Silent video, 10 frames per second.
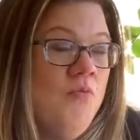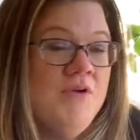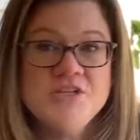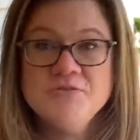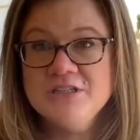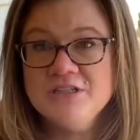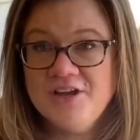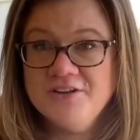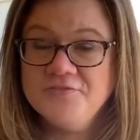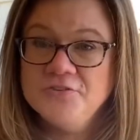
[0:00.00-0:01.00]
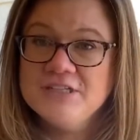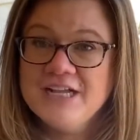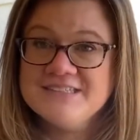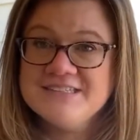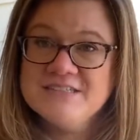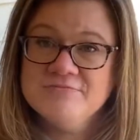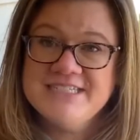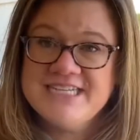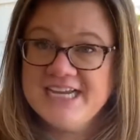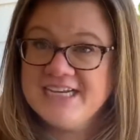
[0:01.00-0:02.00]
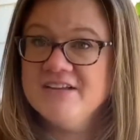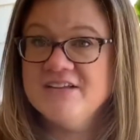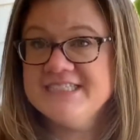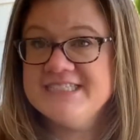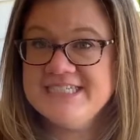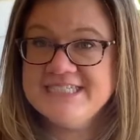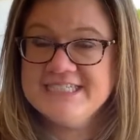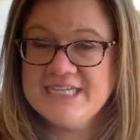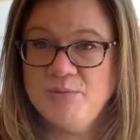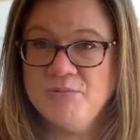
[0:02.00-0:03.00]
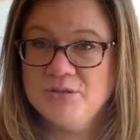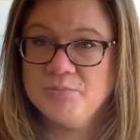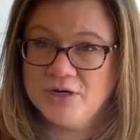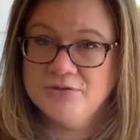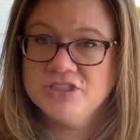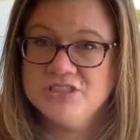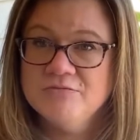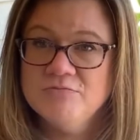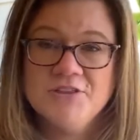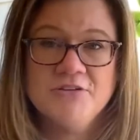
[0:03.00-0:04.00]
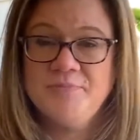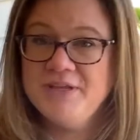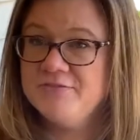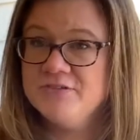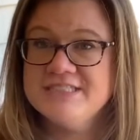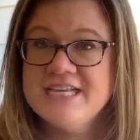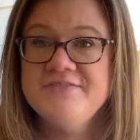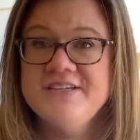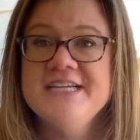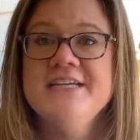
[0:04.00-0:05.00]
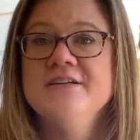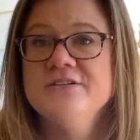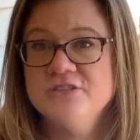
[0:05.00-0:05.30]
We do a lot of food classes and we take a seed to table approach, whether it be food safety,